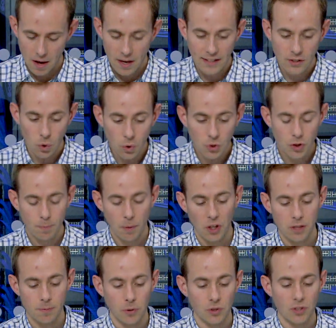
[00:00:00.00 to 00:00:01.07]
It's also
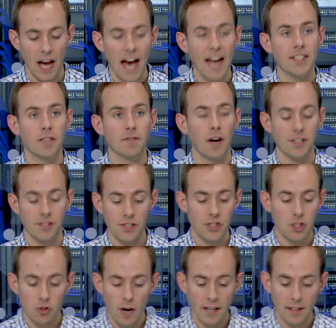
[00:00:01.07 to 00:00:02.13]
possible to add devices
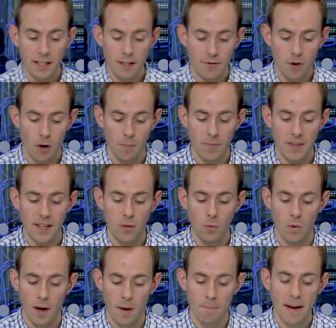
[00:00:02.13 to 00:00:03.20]
directly from the
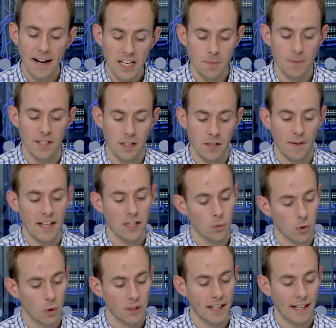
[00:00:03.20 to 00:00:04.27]
management interface we
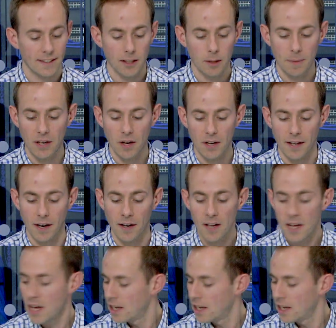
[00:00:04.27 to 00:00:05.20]
were looking at a little bit earlier.